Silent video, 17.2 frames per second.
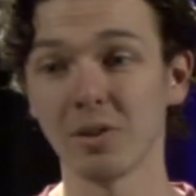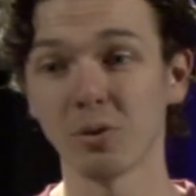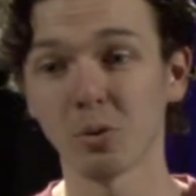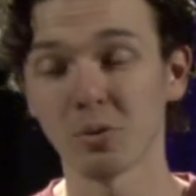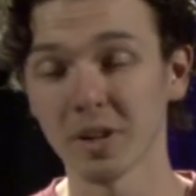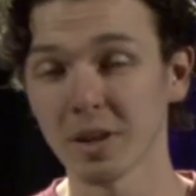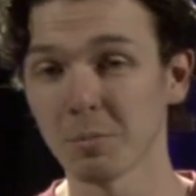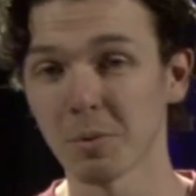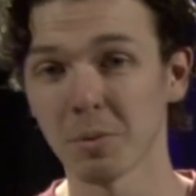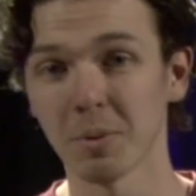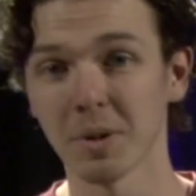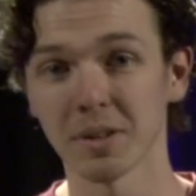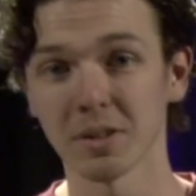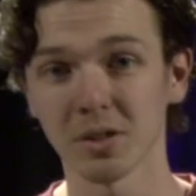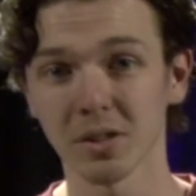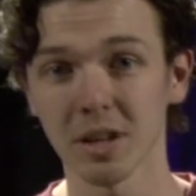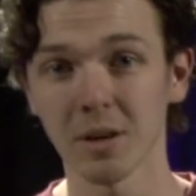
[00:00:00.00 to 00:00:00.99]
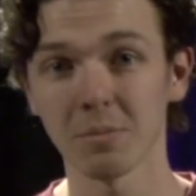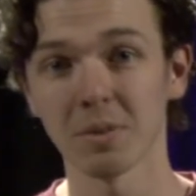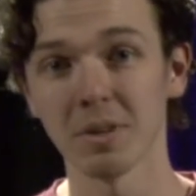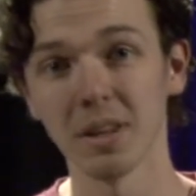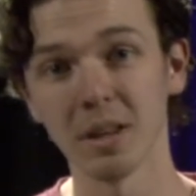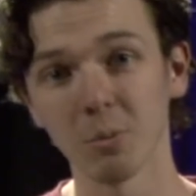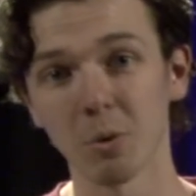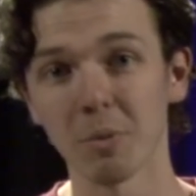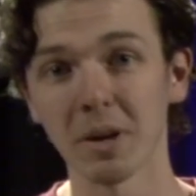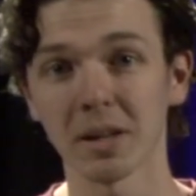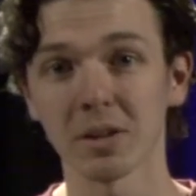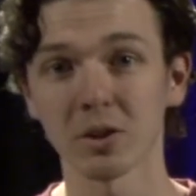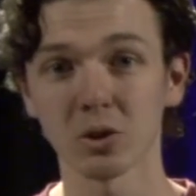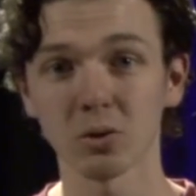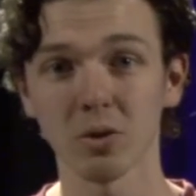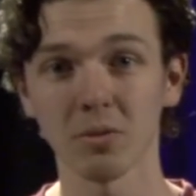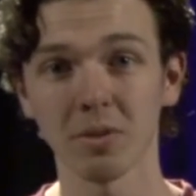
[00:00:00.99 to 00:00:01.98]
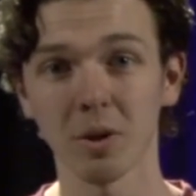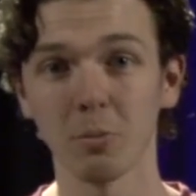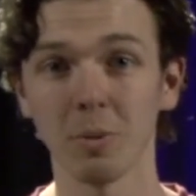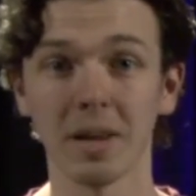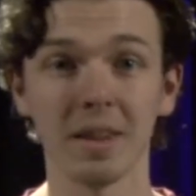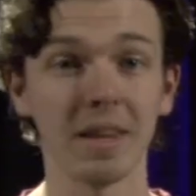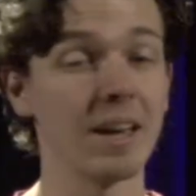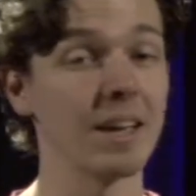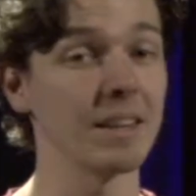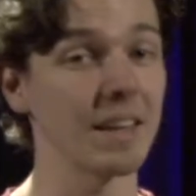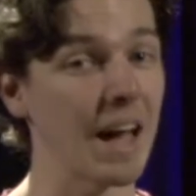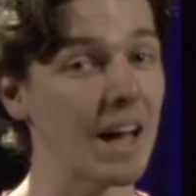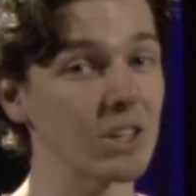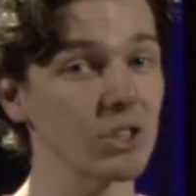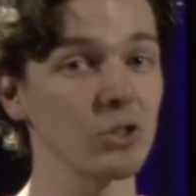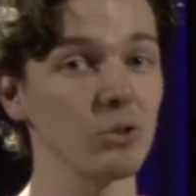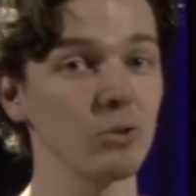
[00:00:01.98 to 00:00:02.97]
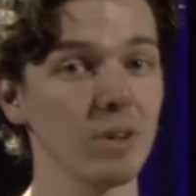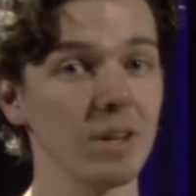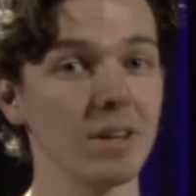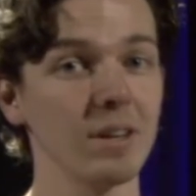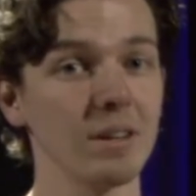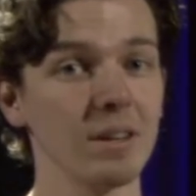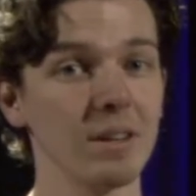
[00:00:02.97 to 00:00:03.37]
already prepared the script and they were making a short film and they had cast you in it,